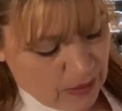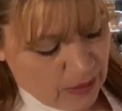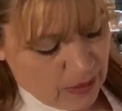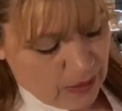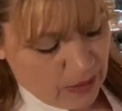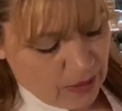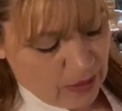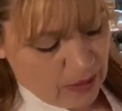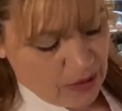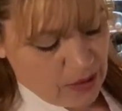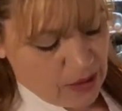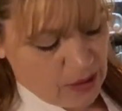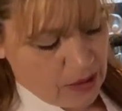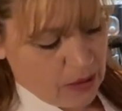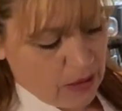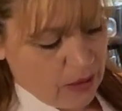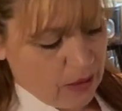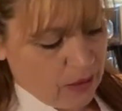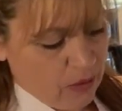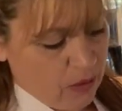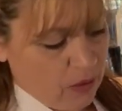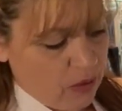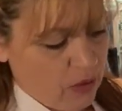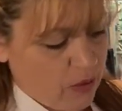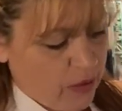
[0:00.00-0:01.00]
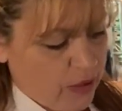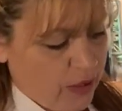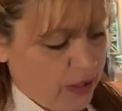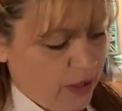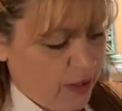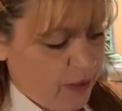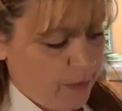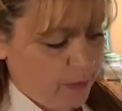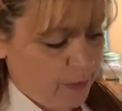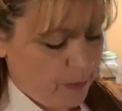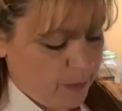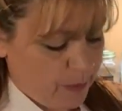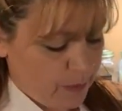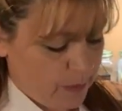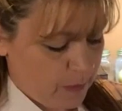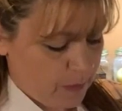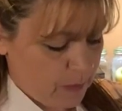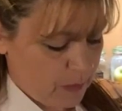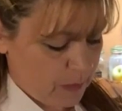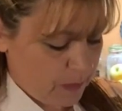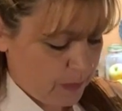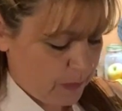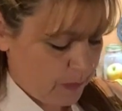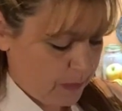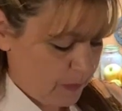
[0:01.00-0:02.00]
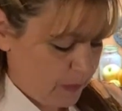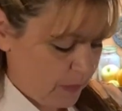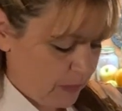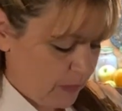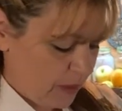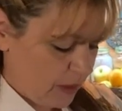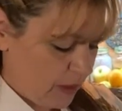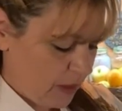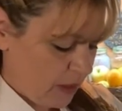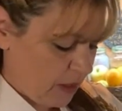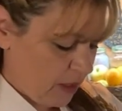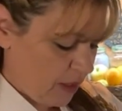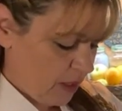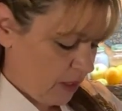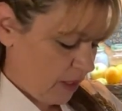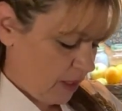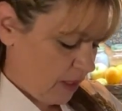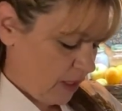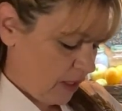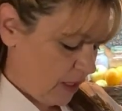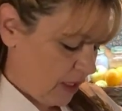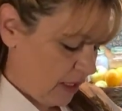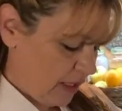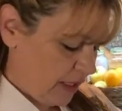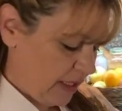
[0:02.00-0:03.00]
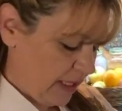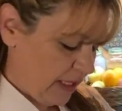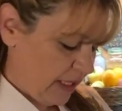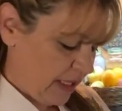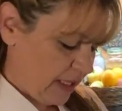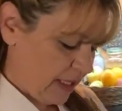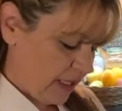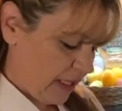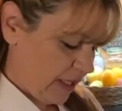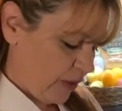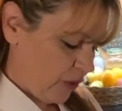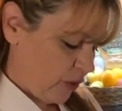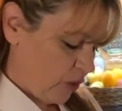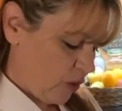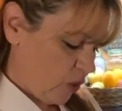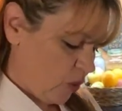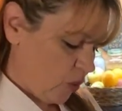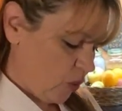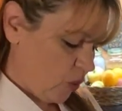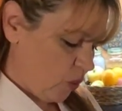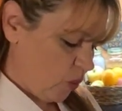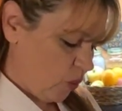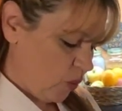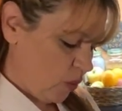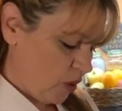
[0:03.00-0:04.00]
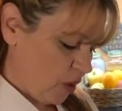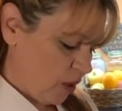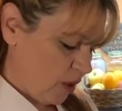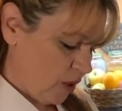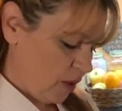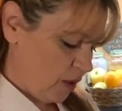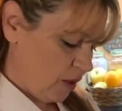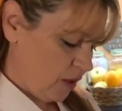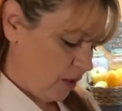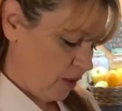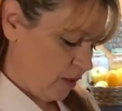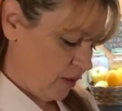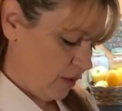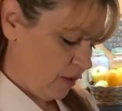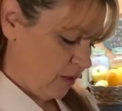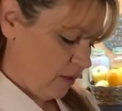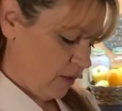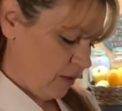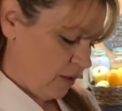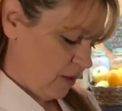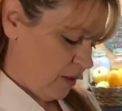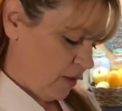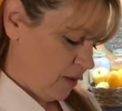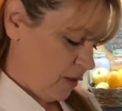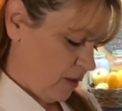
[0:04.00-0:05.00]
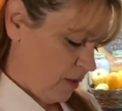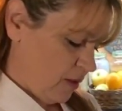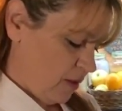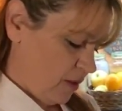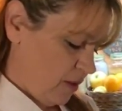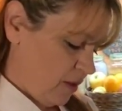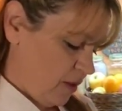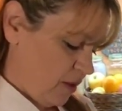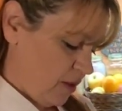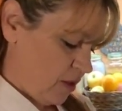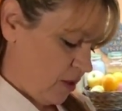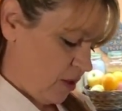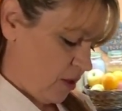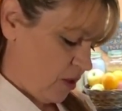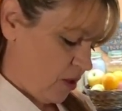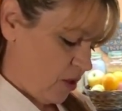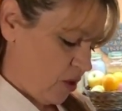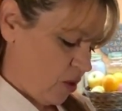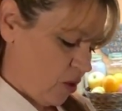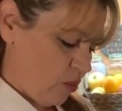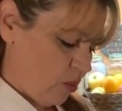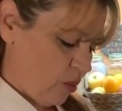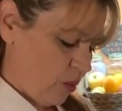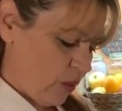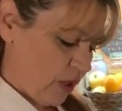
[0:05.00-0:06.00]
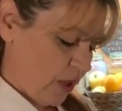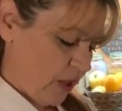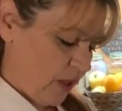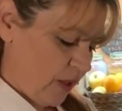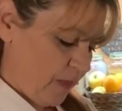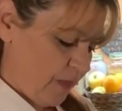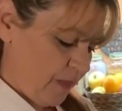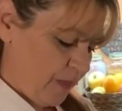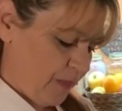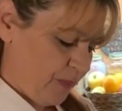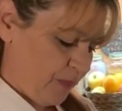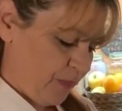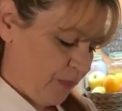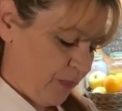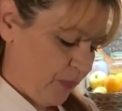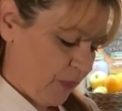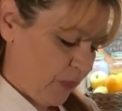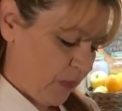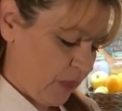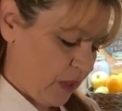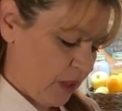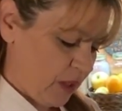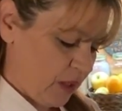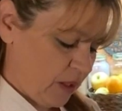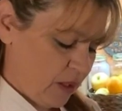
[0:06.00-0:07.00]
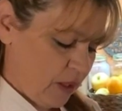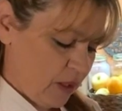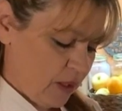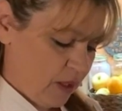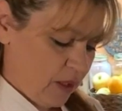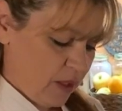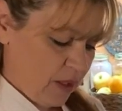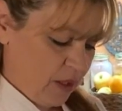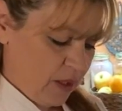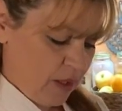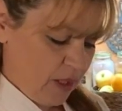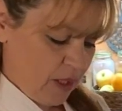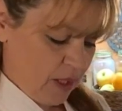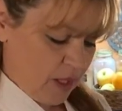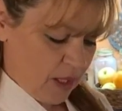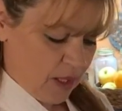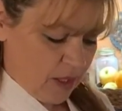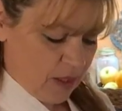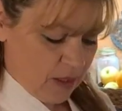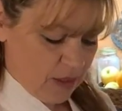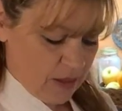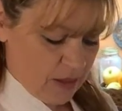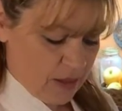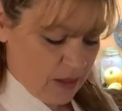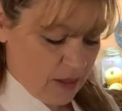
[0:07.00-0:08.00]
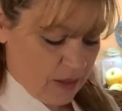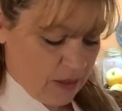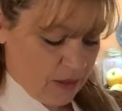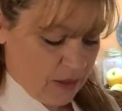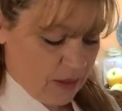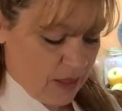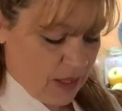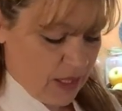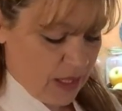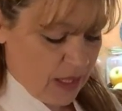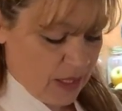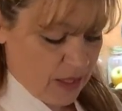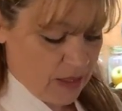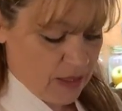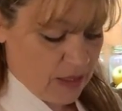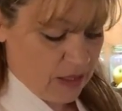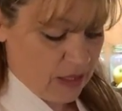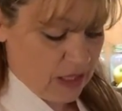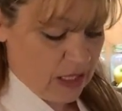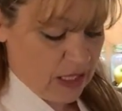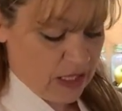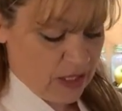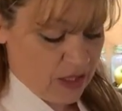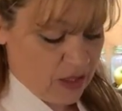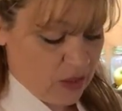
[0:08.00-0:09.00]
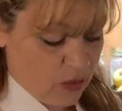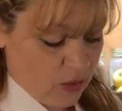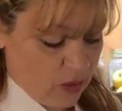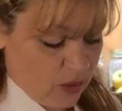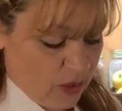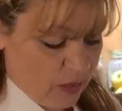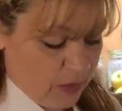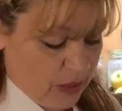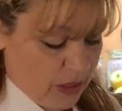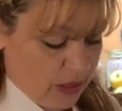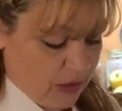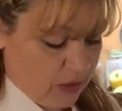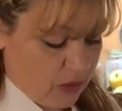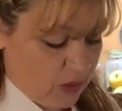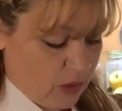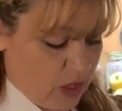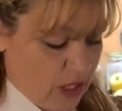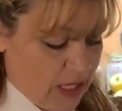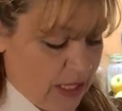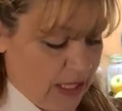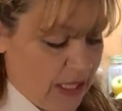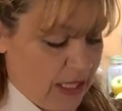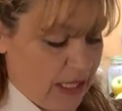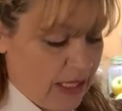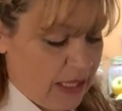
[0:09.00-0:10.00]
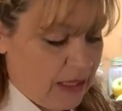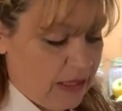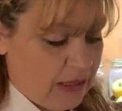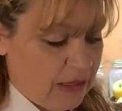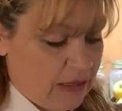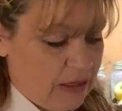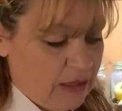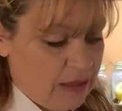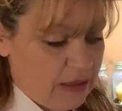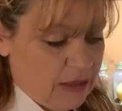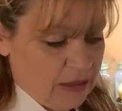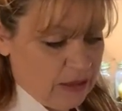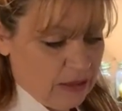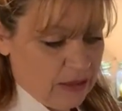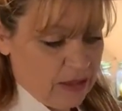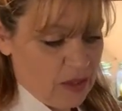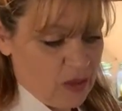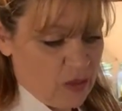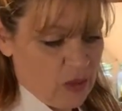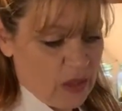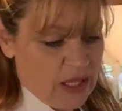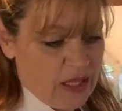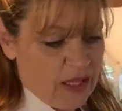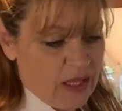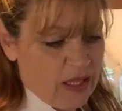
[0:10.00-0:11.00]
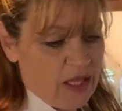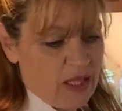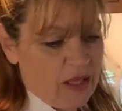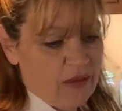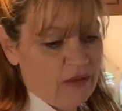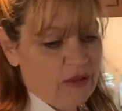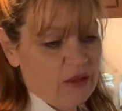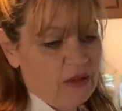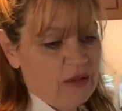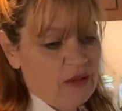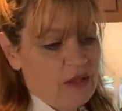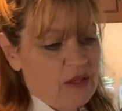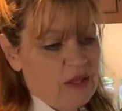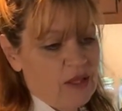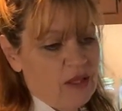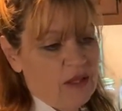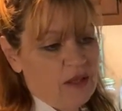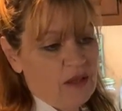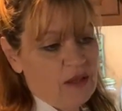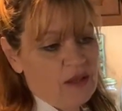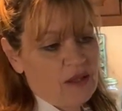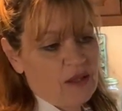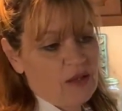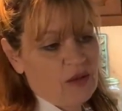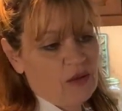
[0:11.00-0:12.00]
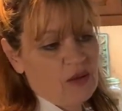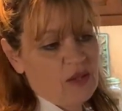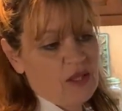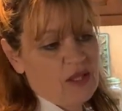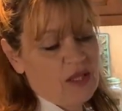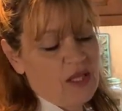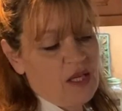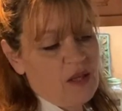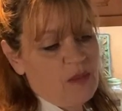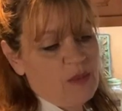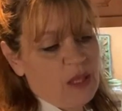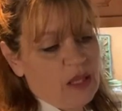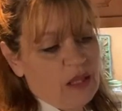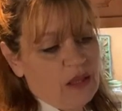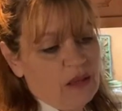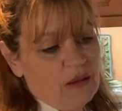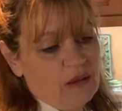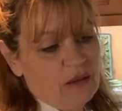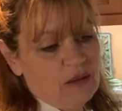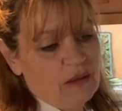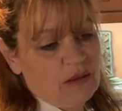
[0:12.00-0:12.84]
And then just a little cream. And I like that gold. It's just so pretty. And it's excellent. It's still going to be a little hot yet because we had it covered. See, it's still steaming.